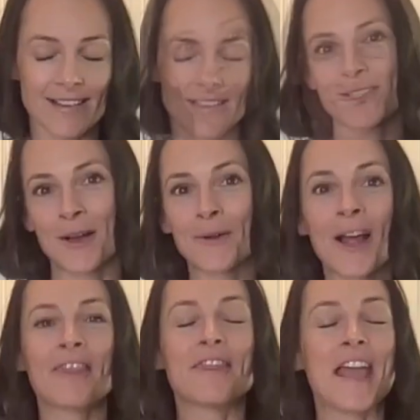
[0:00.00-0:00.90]
So
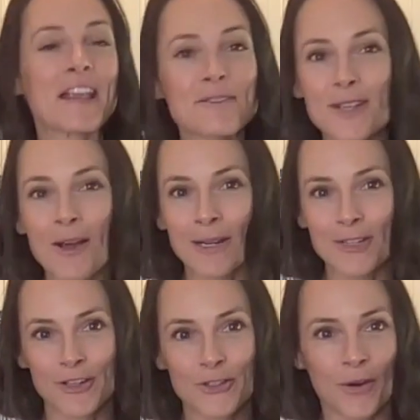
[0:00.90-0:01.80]
thank you so much
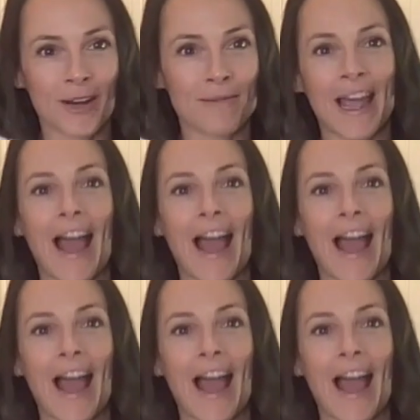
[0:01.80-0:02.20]
for joining me.